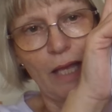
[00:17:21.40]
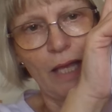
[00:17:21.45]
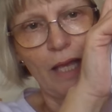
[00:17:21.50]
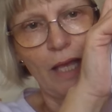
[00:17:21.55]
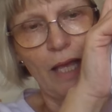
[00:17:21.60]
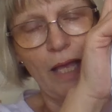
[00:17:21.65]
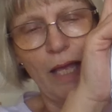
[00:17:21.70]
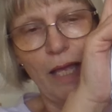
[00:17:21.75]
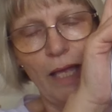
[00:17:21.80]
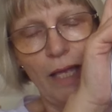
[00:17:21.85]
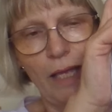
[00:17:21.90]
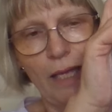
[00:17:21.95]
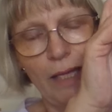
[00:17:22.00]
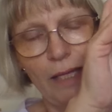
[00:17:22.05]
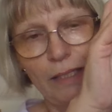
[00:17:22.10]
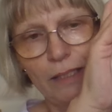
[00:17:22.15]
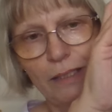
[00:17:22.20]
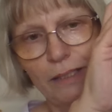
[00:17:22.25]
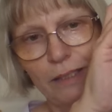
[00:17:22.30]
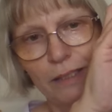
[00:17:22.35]

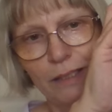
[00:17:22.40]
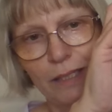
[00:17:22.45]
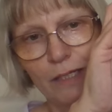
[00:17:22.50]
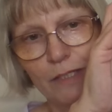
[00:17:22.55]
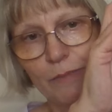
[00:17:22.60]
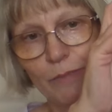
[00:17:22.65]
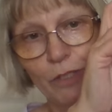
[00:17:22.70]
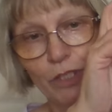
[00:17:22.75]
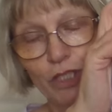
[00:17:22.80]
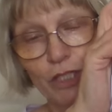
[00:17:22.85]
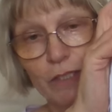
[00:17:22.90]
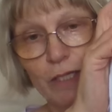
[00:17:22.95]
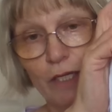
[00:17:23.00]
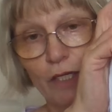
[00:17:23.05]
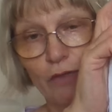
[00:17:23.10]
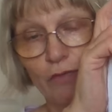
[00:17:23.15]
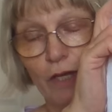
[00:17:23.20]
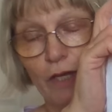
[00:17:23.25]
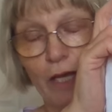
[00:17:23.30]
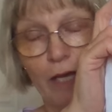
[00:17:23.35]
As much as I
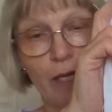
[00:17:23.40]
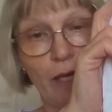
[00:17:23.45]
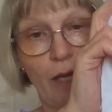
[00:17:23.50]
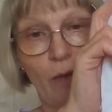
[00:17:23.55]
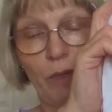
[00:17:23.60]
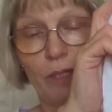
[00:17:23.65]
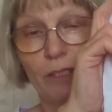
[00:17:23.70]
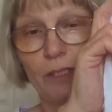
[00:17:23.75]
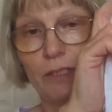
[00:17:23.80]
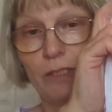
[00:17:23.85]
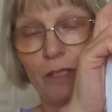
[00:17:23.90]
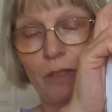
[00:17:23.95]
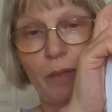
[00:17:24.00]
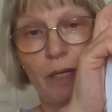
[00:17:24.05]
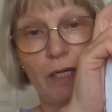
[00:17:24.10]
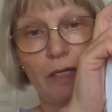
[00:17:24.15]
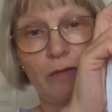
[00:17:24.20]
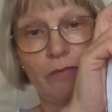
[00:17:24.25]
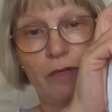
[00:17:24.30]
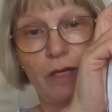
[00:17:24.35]
love it, I can't wait to see the
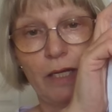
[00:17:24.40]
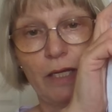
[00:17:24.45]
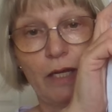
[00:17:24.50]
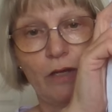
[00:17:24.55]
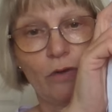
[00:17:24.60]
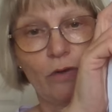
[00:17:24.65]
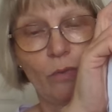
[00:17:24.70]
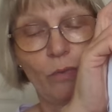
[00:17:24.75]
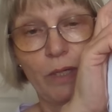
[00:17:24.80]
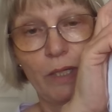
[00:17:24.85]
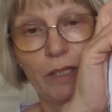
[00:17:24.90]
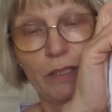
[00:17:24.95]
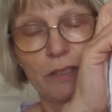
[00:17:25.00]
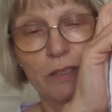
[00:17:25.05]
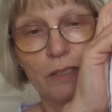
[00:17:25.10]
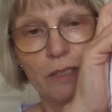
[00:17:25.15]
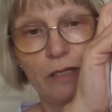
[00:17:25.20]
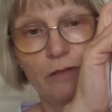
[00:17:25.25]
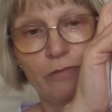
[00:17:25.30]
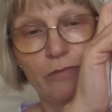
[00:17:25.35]
back of it. I cannot wait to
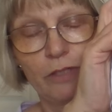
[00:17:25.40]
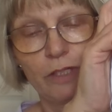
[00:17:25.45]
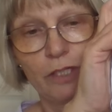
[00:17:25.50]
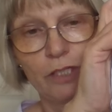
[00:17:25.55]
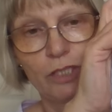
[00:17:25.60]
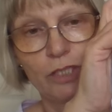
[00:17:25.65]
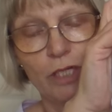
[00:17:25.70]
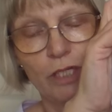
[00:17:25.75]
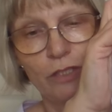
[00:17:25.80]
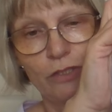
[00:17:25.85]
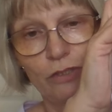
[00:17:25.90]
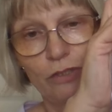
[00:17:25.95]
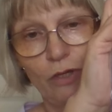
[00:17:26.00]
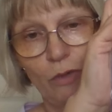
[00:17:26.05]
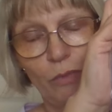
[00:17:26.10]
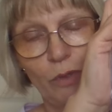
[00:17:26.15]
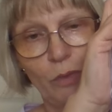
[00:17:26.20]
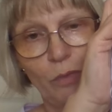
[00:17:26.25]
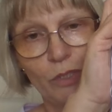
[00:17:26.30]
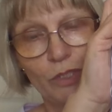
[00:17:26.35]
get it finished. I don't
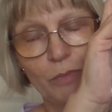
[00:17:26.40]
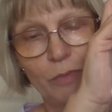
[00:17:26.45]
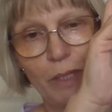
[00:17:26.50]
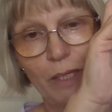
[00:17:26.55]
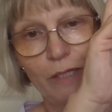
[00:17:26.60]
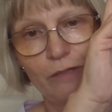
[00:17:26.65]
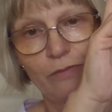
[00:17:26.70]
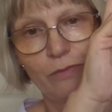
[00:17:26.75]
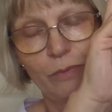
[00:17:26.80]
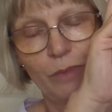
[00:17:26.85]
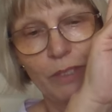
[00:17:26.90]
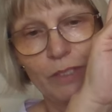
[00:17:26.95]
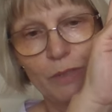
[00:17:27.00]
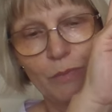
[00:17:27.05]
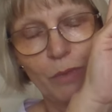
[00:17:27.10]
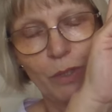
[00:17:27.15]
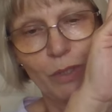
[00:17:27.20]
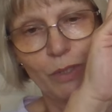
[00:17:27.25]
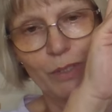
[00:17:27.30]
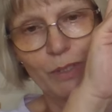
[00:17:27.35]
want to wish my life away, to
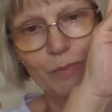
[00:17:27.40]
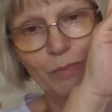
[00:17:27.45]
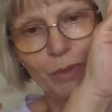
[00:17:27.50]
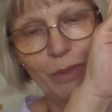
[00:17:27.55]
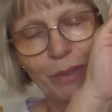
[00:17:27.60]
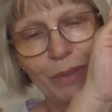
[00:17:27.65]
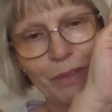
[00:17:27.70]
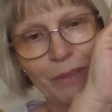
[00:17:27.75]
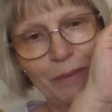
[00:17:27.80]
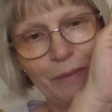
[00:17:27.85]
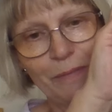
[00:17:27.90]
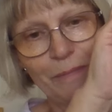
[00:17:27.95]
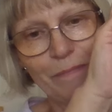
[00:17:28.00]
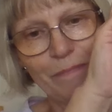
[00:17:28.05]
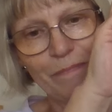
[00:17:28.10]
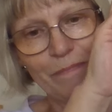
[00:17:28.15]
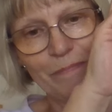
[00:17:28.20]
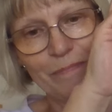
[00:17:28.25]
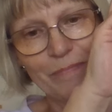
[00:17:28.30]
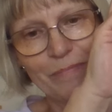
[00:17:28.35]
be honest, but
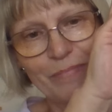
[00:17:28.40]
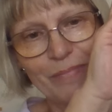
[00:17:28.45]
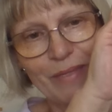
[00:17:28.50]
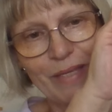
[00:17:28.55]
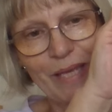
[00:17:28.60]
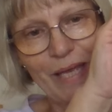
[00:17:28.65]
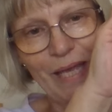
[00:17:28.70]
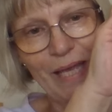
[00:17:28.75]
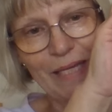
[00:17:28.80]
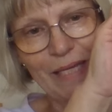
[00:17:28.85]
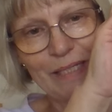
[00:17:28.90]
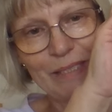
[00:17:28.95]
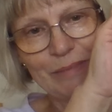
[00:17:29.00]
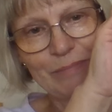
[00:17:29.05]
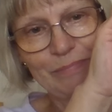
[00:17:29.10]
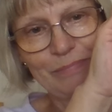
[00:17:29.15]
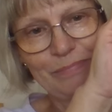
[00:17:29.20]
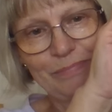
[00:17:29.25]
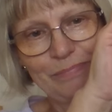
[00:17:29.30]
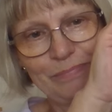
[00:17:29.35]

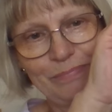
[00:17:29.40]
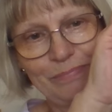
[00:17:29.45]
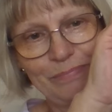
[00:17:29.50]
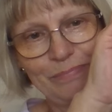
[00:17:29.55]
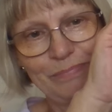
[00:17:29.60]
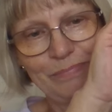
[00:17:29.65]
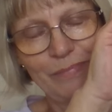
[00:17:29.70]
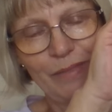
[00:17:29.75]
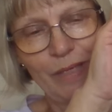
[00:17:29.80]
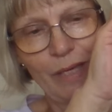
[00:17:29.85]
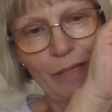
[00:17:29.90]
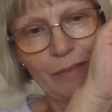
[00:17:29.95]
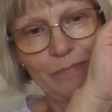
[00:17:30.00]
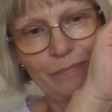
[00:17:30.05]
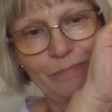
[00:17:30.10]
yeah.